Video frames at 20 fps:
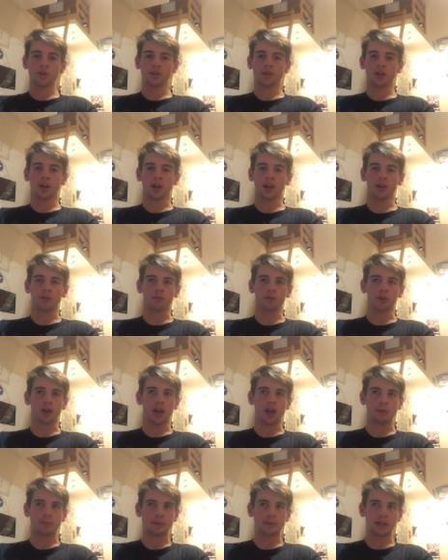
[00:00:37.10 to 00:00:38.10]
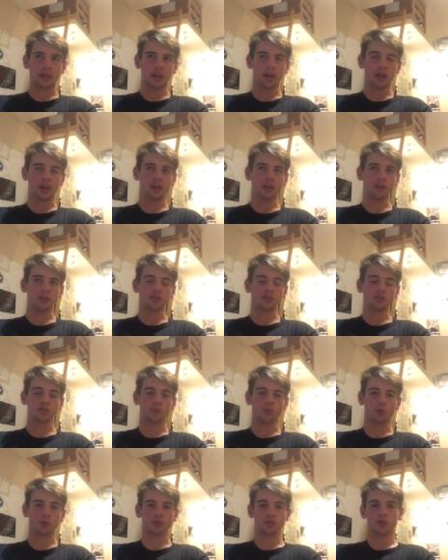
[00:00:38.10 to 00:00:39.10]
kind of a NBA
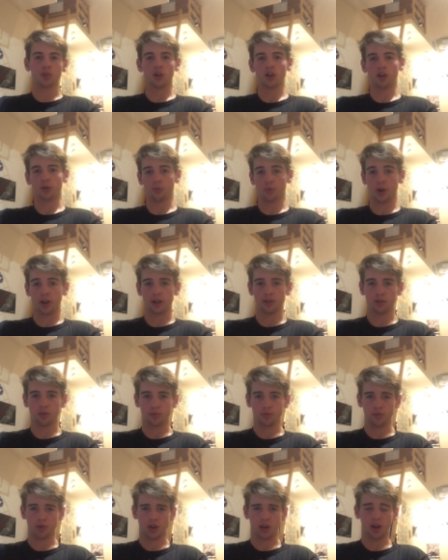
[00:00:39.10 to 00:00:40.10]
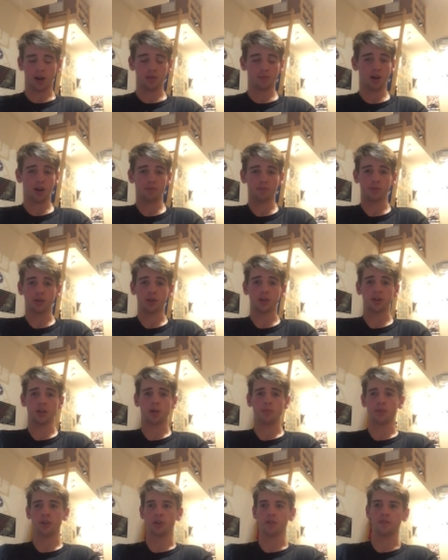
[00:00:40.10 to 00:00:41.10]
sports talk radio. I've been
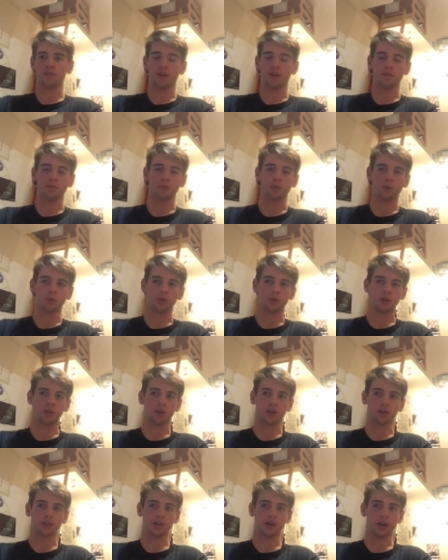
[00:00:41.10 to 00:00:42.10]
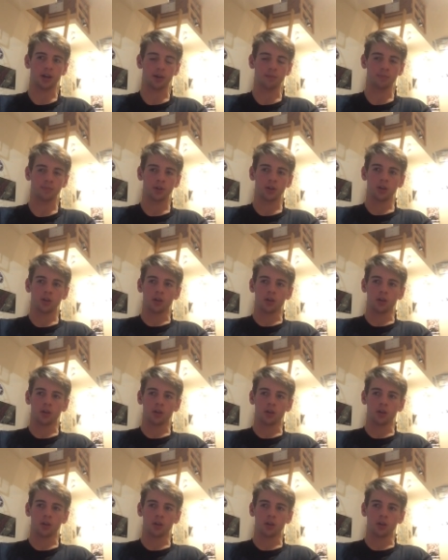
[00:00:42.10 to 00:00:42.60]
an NBA fan for a really long time.